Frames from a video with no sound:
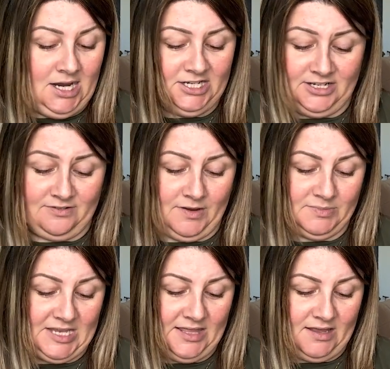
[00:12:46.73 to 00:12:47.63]
I don't know if I'm
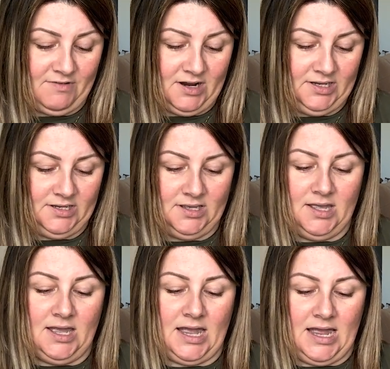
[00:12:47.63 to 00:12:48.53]
saying that right.
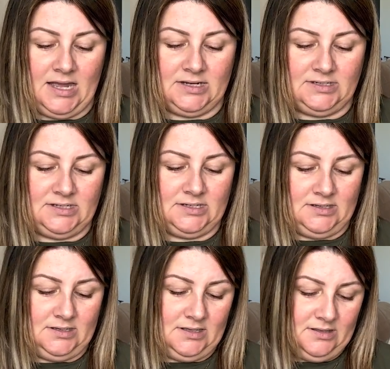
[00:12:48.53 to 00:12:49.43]
And
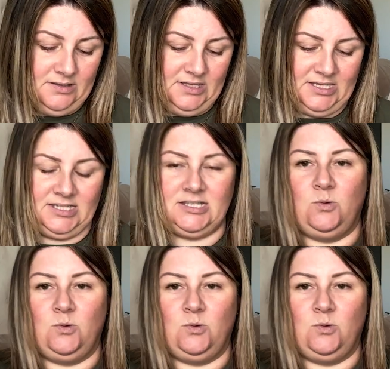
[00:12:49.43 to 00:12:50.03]
this